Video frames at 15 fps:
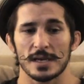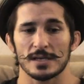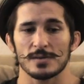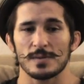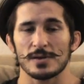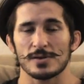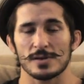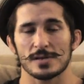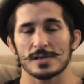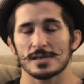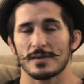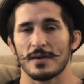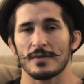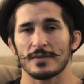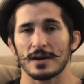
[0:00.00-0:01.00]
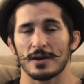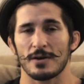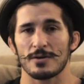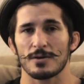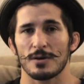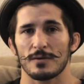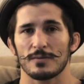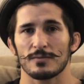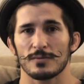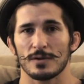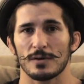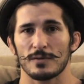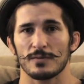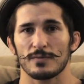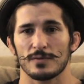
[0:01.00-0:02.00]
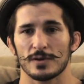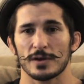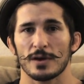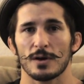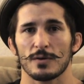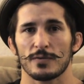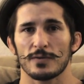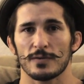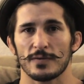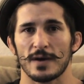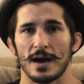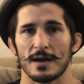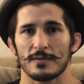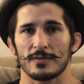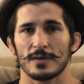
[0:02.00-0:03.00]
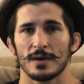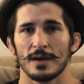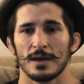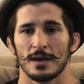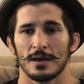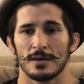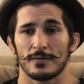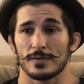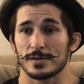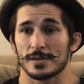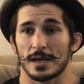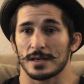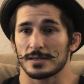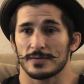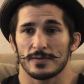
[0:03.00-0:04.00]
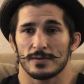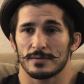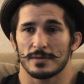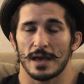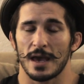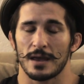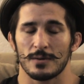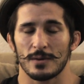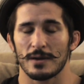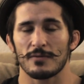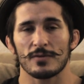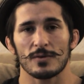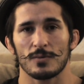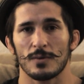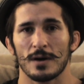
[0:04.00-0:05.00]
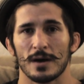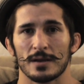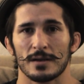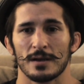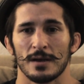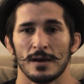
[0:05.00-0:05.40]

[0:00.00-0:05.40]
like Demetrius says, I've got cardio, you know, to go for 5. For 6, for 10, whatever you want,